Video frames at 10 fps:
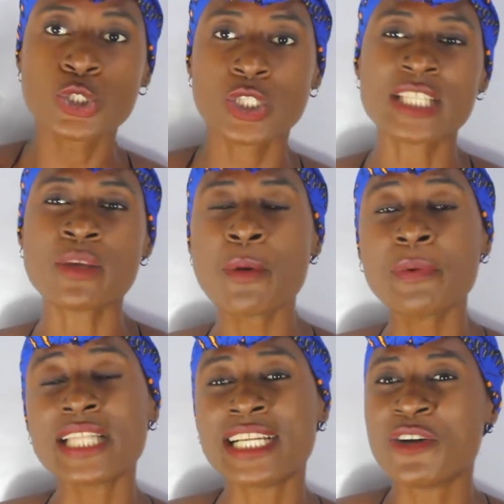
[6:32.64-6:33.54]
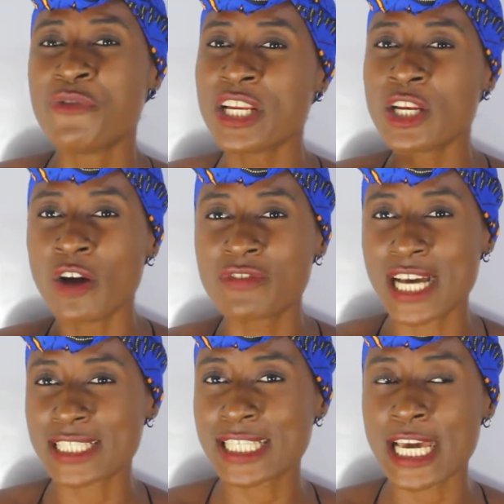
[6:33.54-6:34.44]
So there are some people that they really love
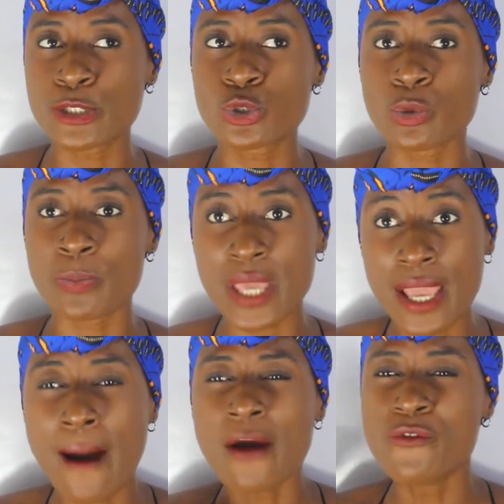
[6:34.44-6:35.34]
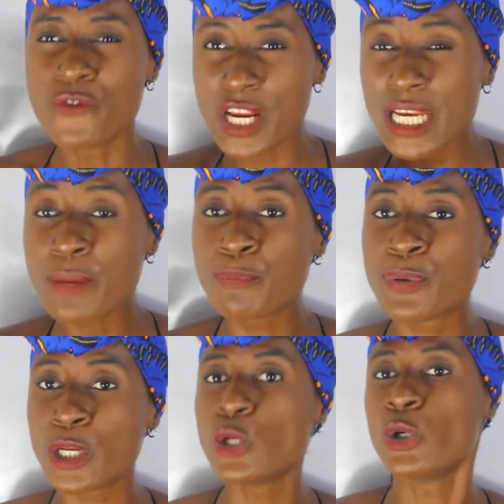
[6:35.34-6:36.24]
their skirt to be really
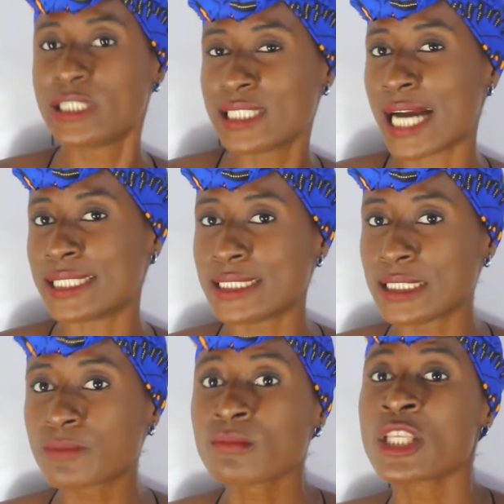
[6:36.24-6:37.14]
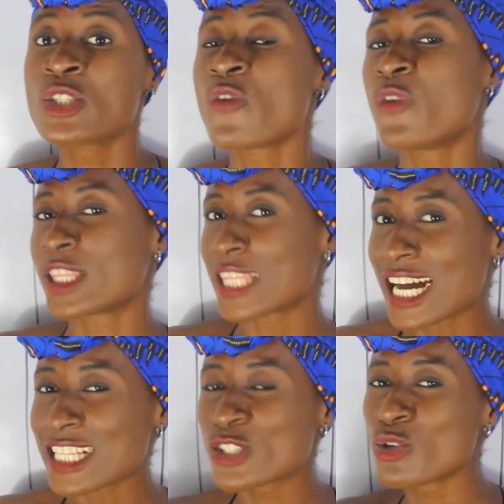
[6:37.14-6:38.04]
below their knee. So for
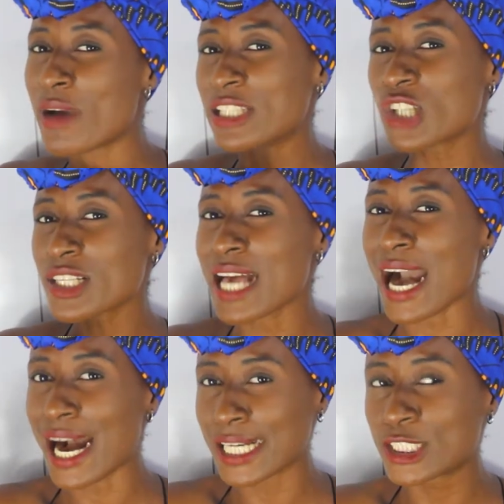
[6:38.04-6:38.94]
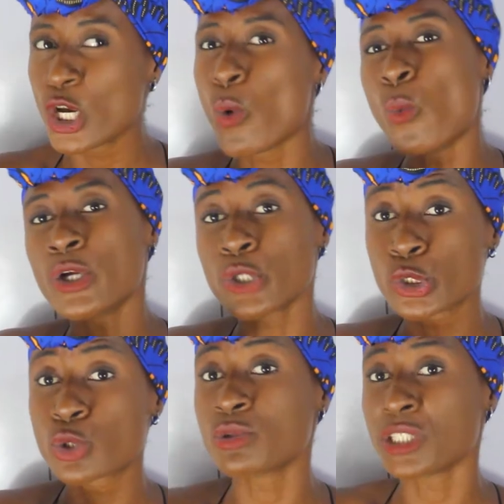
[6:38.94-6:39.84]
that, you might just add 1
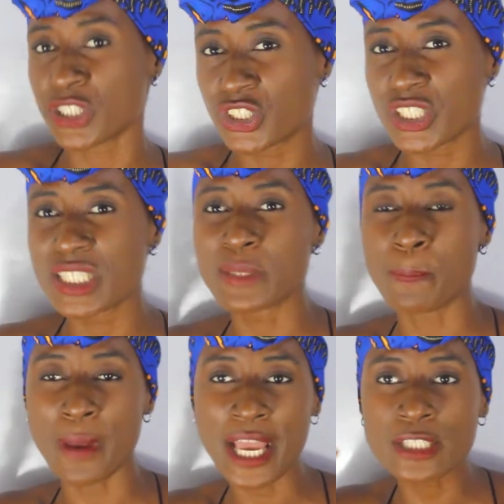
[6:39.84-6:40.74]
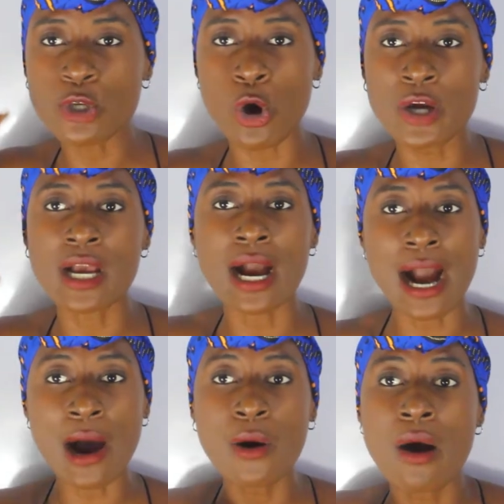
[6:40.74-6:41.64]
or 2 inches, depends on
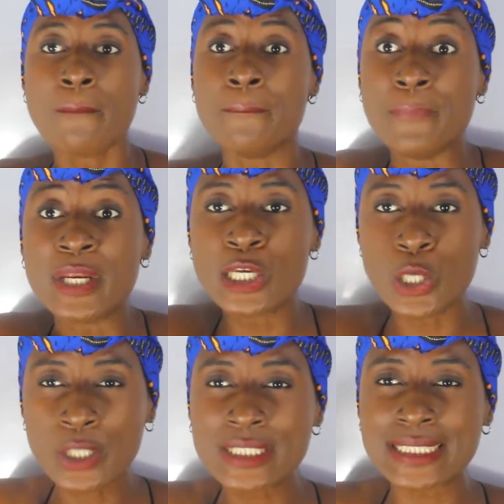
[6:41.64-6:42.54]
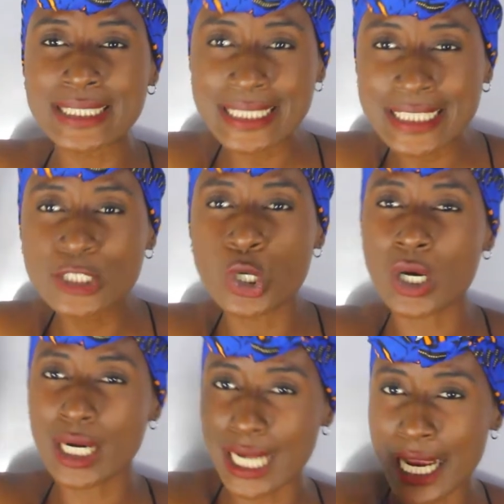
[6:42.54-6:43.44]
how below the knee your
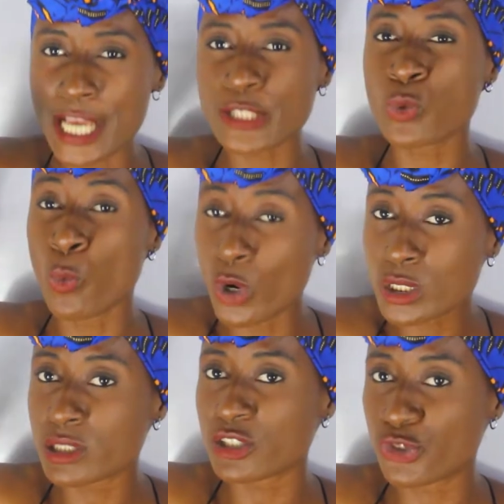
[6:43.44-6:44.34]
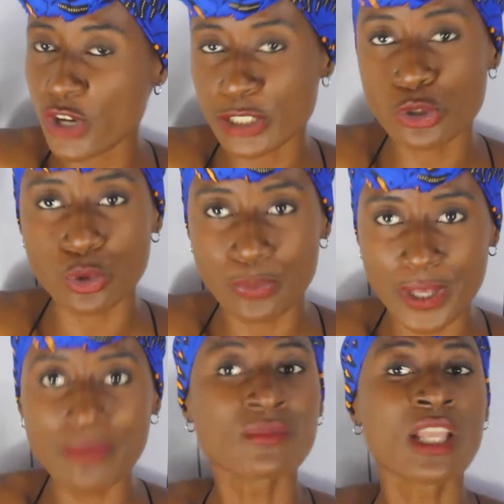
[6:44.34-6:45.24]
client wants the dress to
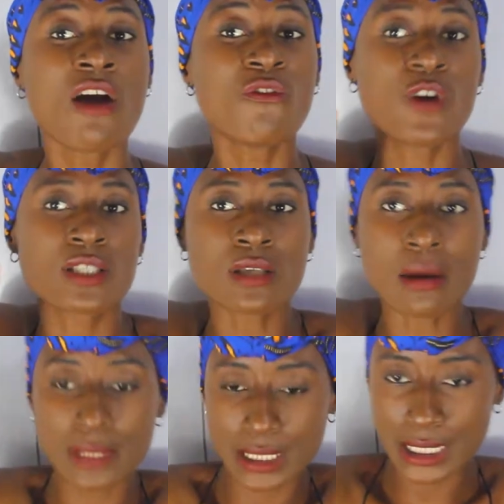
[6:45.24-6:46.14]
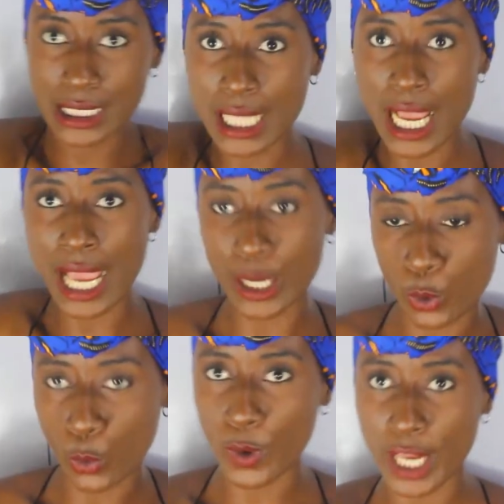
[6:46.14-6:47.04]
be. For some slay
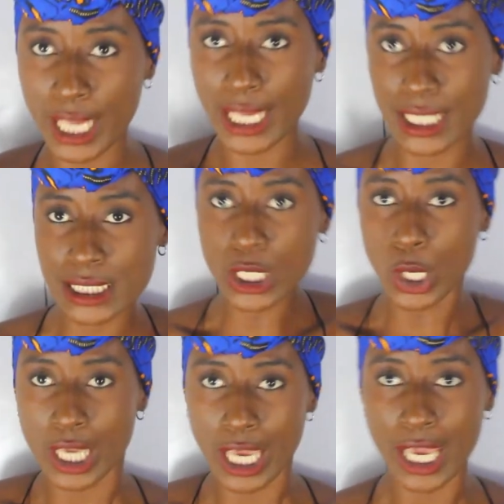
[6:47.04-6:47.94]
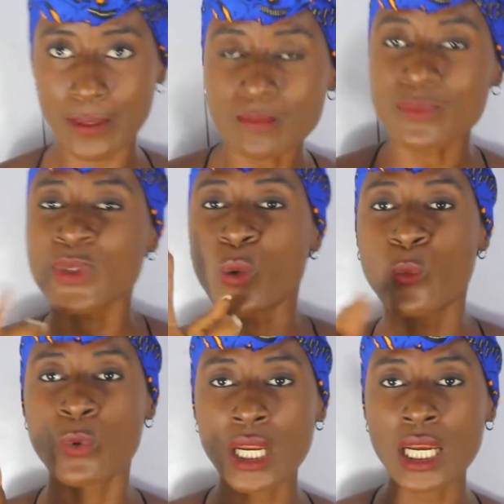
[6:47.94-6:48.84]
queens, okay,
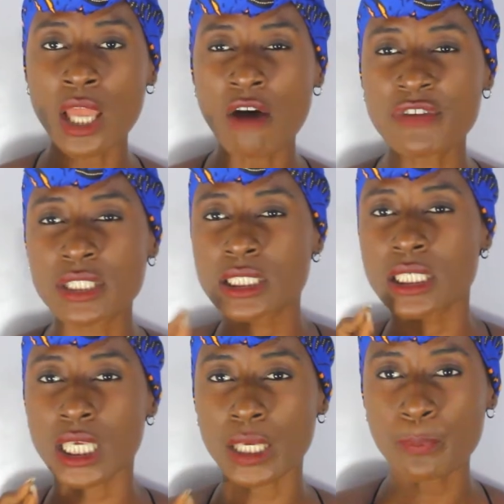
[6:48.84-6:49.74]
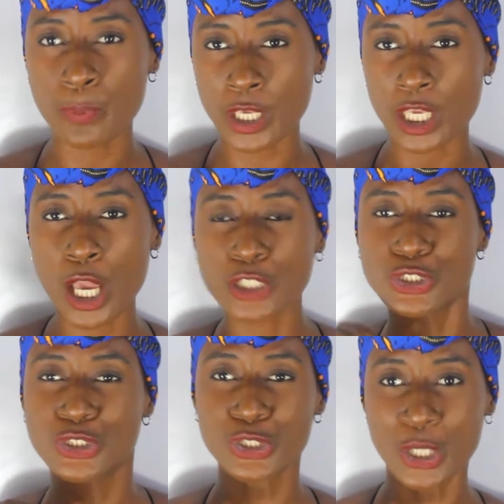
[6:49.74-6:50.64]
we love it skimpy
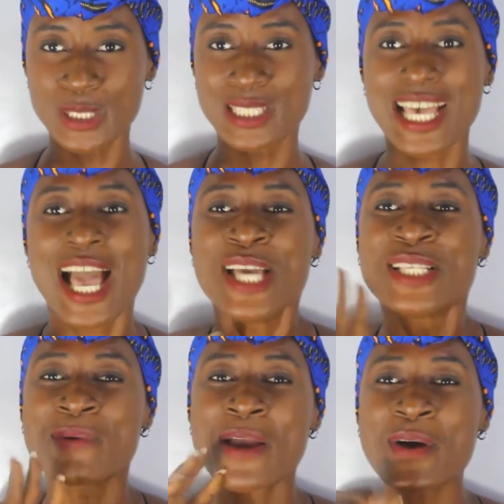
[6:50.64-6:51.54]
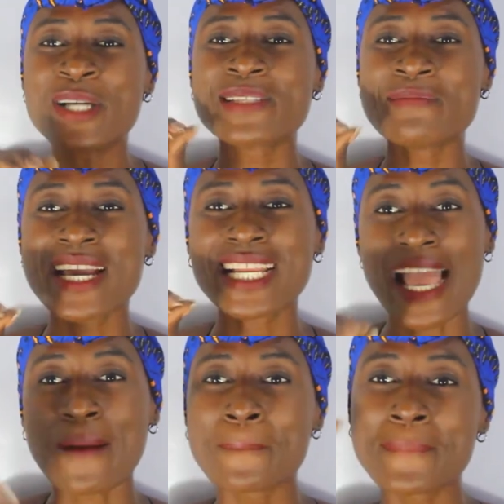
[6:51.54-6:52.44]
shorts. So when you want to make
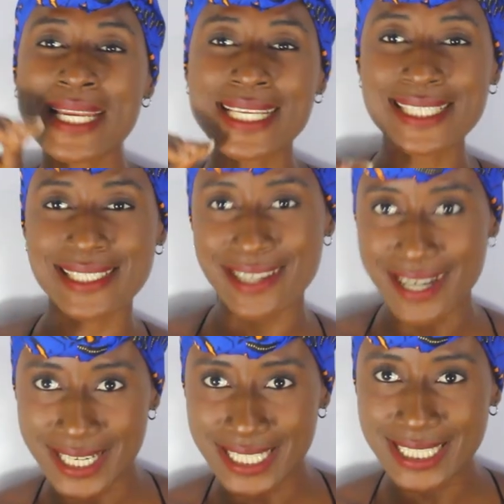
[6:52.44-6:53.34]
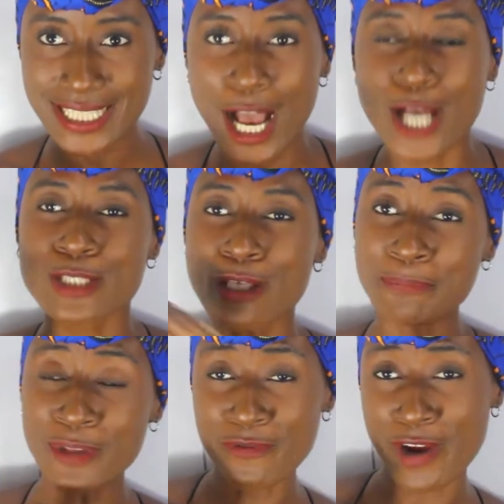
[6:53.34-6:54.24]
like mini skirts,
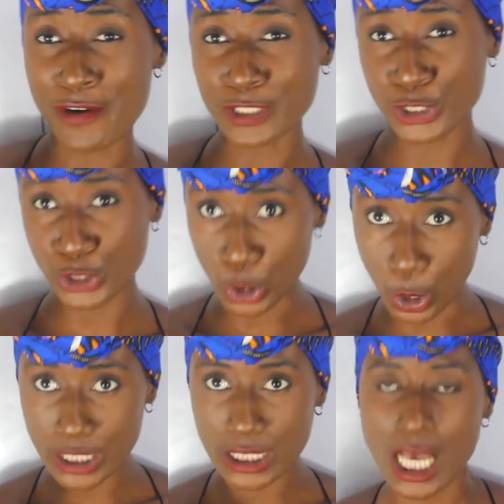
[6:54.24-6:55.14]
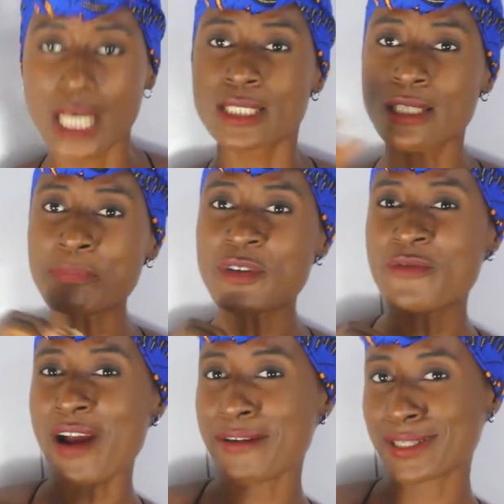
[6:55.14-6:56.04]
something very short, something
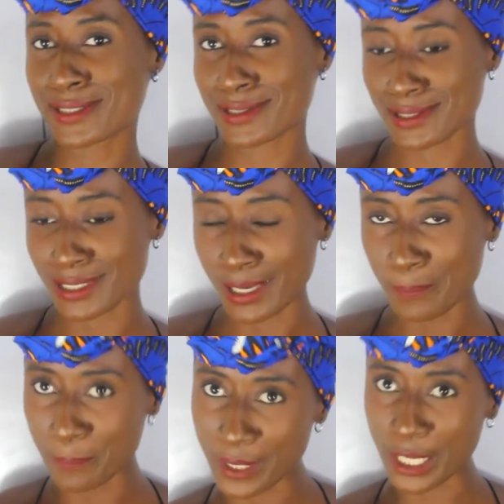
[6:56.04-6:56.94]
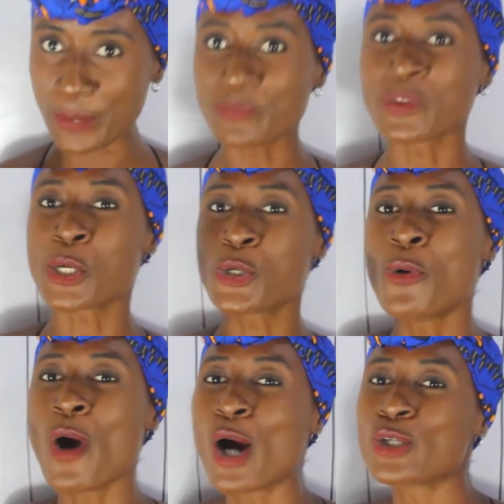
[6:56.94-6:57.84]
very skimpy,
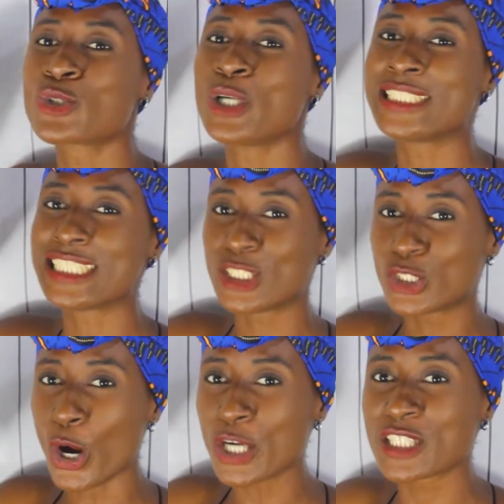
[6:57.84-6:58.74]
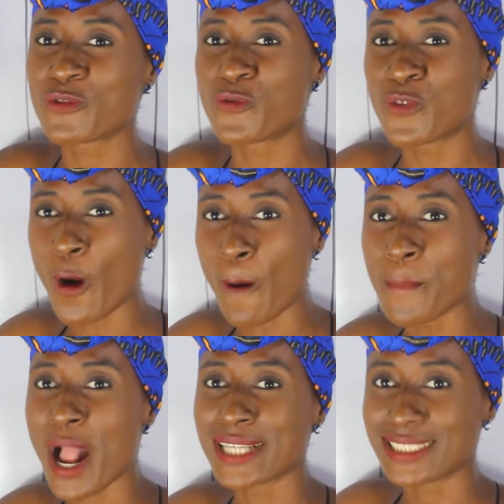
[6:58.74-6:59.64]
you also deduct
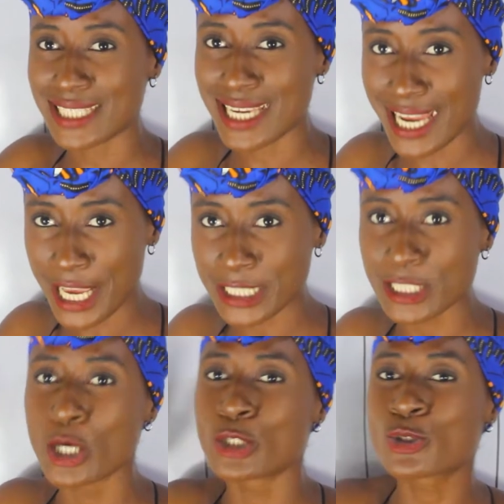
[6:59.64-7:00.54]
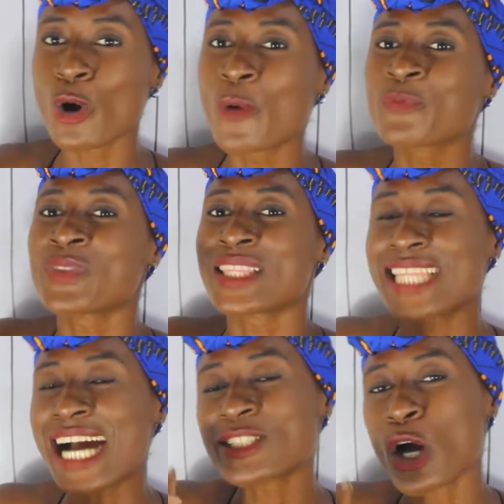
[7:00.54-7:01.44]
from the length. So
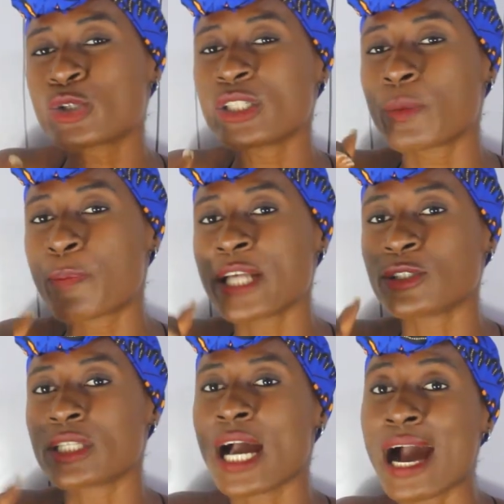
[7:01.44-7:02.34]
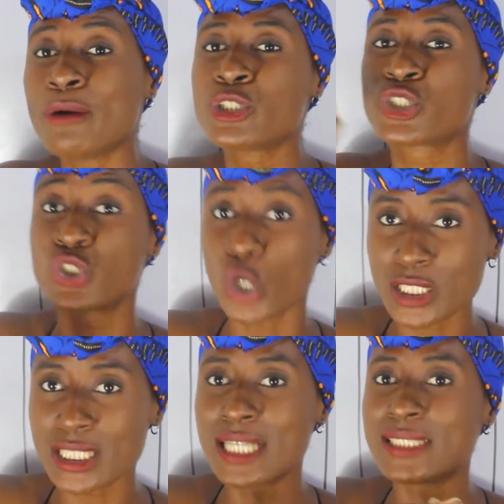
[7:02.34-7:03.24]
that also depends on how
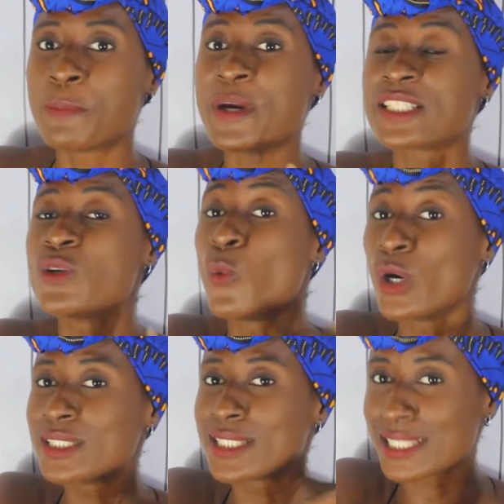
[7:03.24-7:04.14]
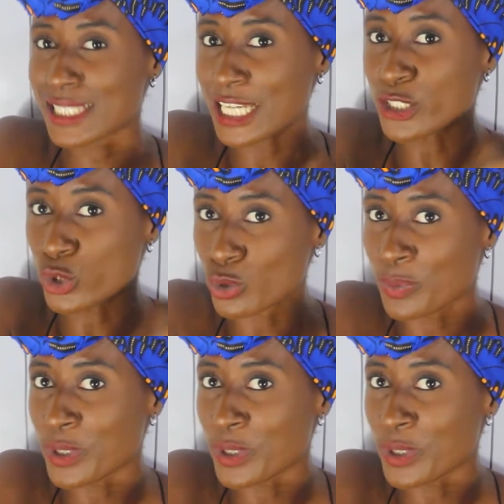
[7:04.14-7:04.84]
short the person wants the skirt to